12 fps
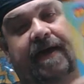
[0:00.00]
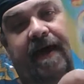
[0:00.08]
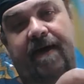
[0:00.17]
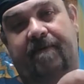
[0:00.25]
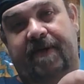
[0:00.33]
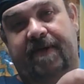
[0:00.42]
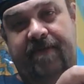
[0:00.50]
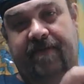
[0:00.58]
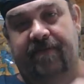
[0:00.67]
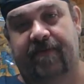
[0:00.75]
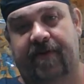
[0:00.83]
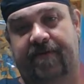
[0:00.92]
Comics
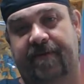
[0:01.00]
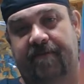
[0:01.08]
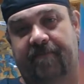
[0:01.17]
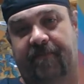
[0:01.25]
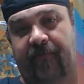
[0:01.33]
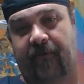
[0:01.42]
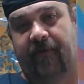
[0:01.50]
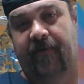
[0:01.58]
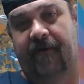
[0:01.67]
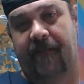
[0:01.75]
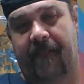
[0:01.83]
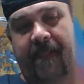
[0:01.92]
universe, number
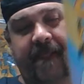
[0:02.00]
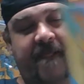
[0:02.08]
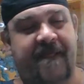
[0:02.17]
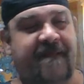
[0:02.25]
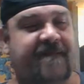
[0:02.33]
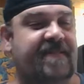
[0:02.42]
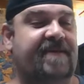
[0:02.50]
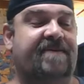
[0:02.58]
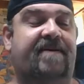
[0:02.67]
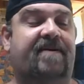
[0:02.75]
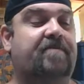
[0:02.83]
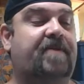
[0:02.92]
4. These
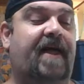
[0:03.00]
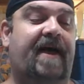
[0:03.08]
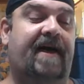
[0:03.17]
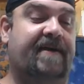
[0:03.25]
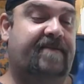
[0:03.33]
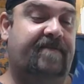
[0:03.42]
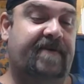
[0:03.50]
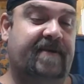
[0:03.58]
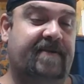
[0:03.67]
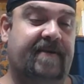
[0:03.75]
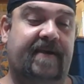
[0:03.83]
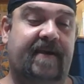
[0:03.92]
are a blast
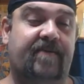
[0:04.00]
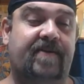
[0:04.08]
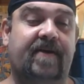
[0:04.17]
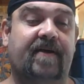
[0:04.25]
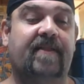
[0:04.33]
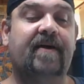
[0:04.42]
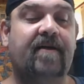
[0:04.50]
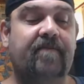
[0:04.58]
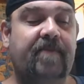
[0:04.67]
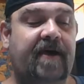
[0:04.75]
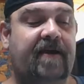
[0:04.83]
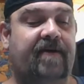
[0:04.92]
because it gives you a little
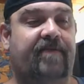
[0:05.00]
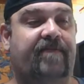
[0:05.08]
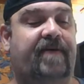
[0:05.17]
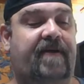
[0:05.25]
bit of